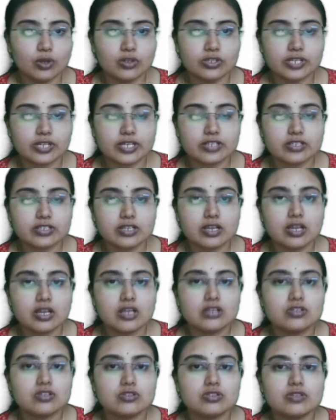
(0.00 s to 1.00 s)
all right.
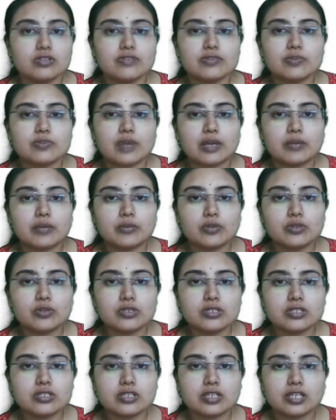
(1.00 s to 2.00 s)
So there was one
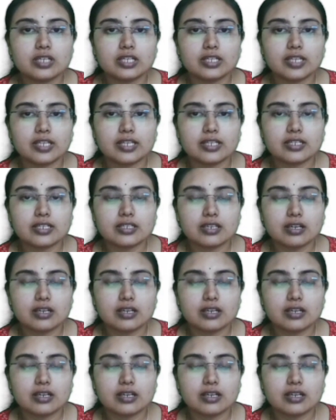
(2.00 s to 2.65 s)
more that